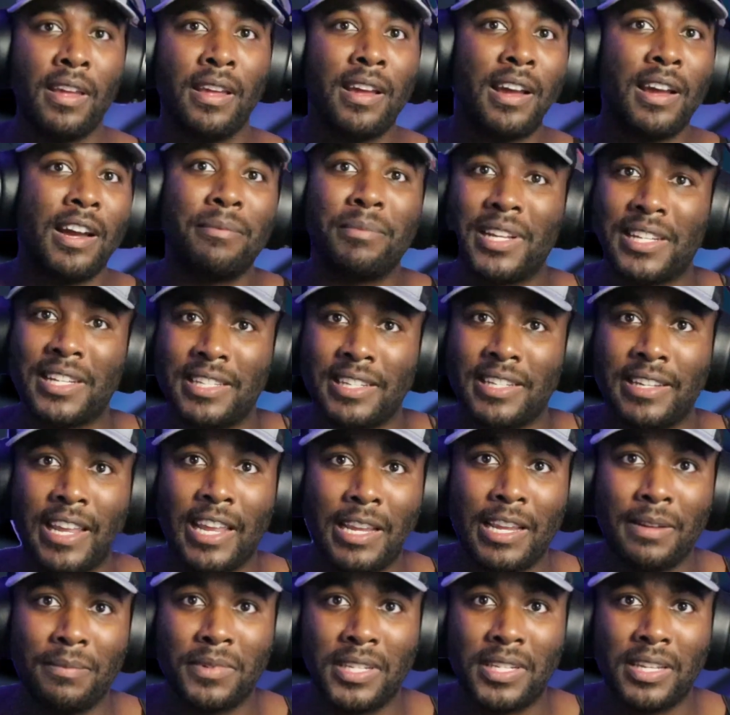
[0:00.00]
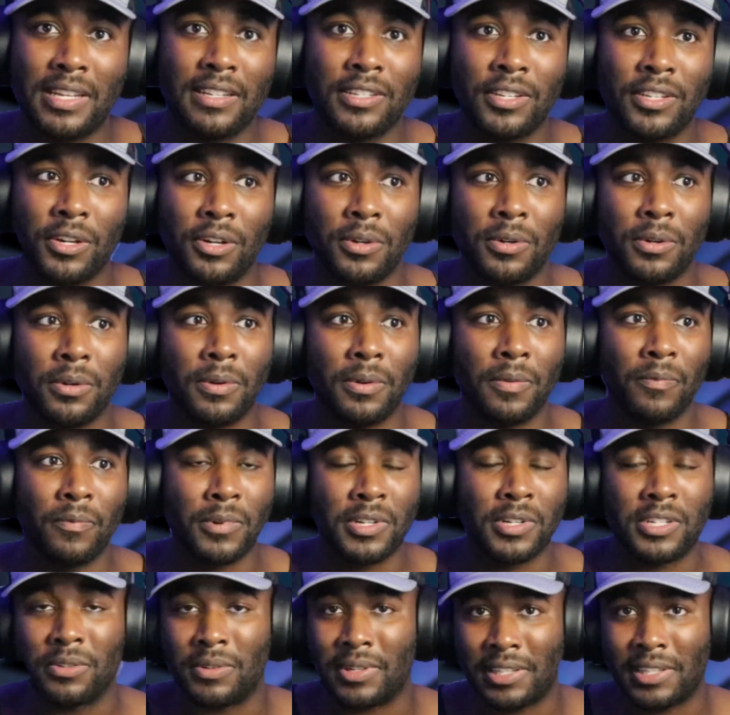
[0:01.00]
I'm Blahzaye Games, so we're
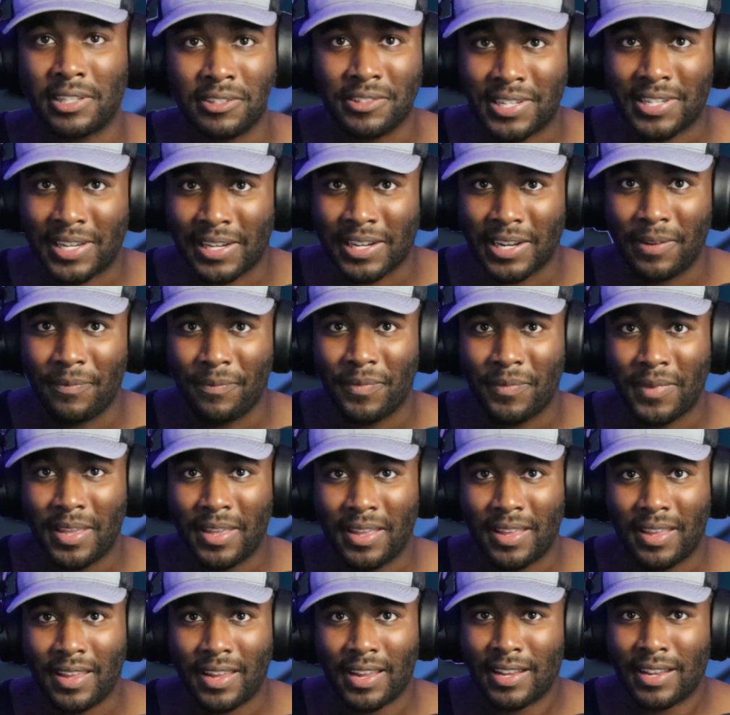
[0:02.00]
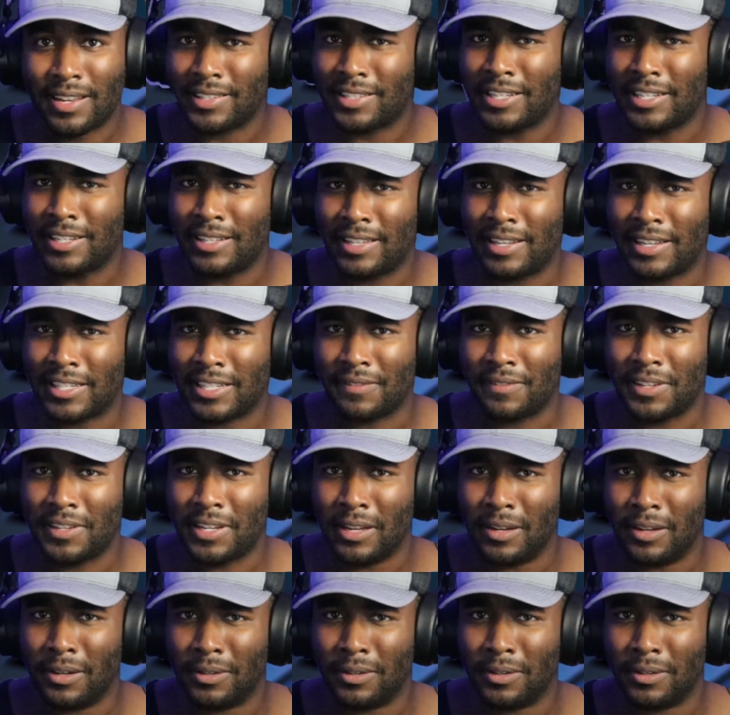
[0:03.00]
just doing a little checkup, and I'll see you in the next video.